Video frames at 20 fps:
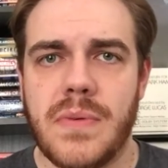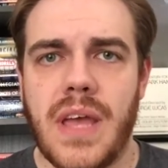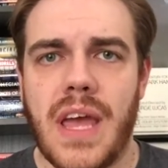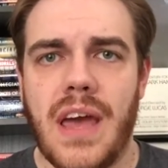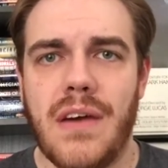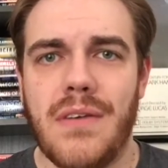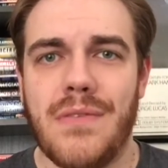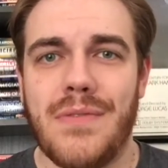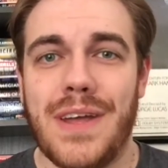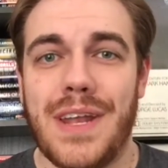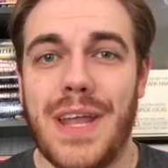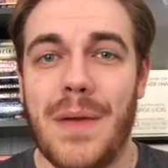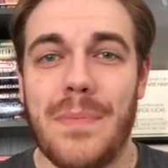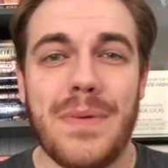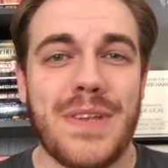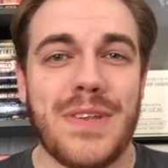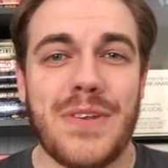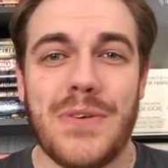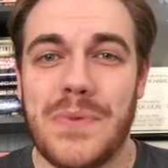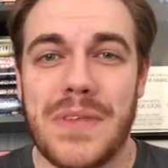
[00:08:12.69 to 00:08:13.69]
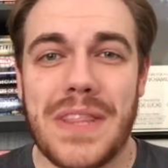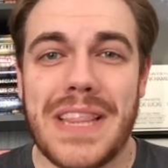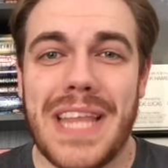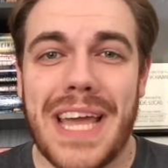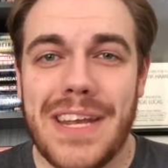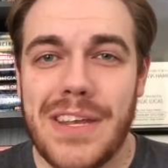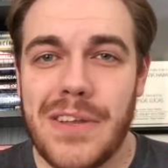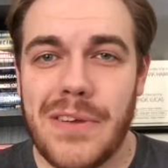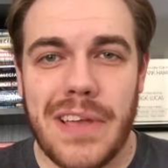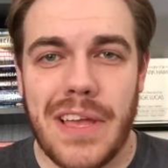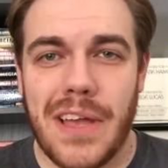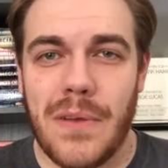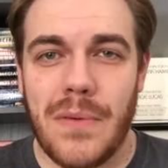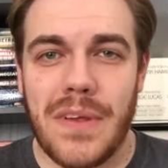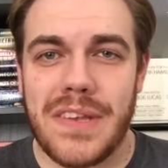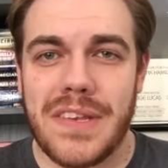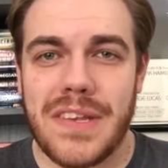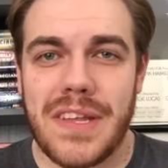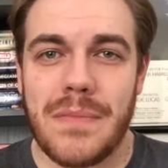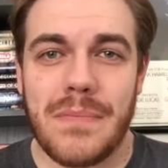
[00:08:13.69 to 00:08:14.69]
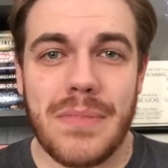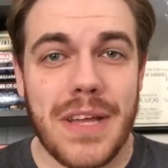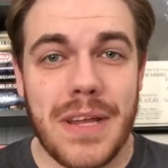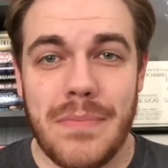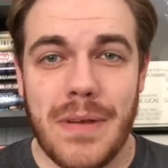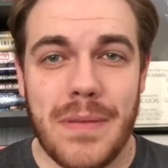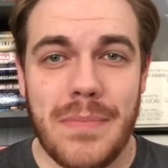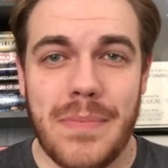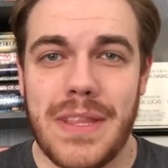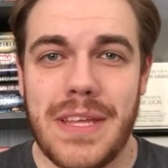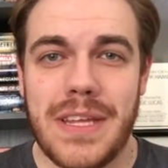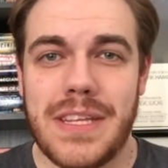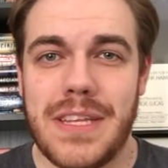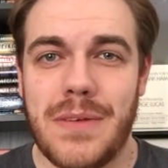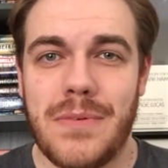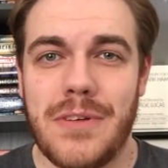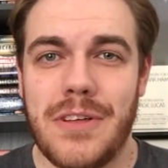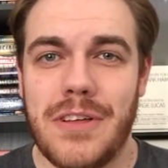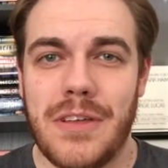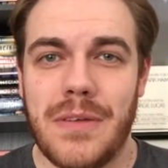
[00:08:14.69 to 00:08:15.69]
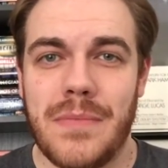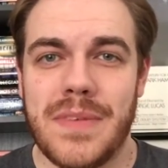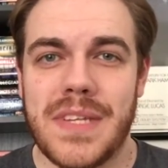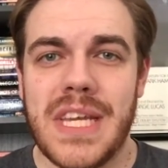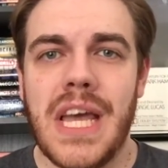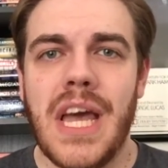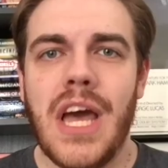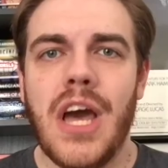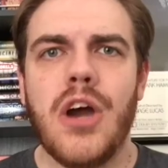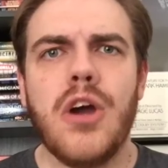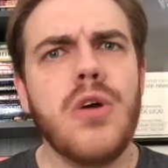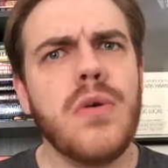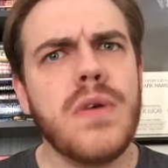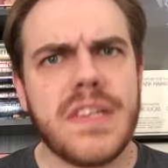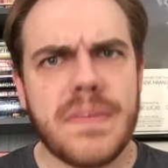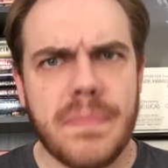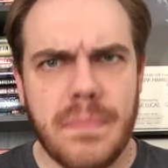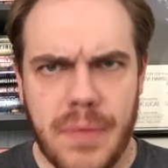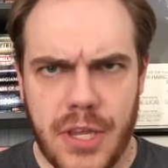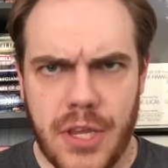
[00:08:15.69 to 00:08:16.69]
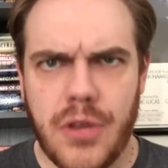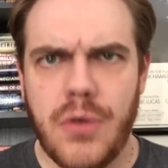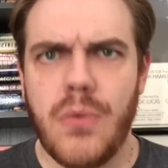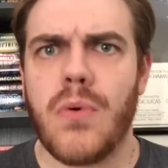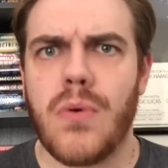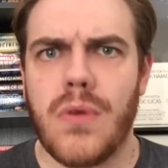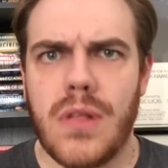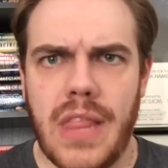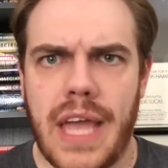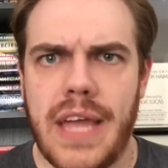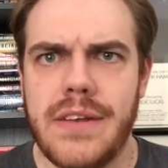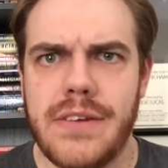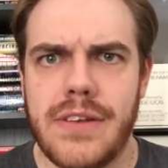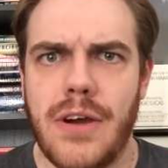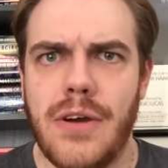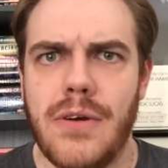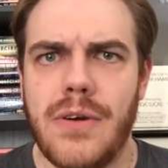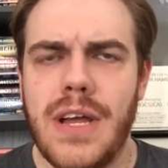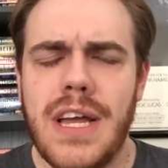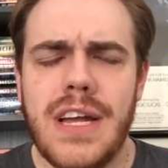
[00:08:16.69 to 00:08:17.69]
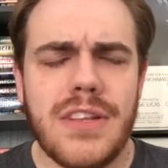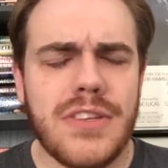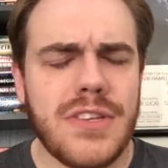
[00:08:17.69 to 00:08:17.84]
We have an episode with Lando Calrissian, played by Billy D. Williams, who is pure Lando.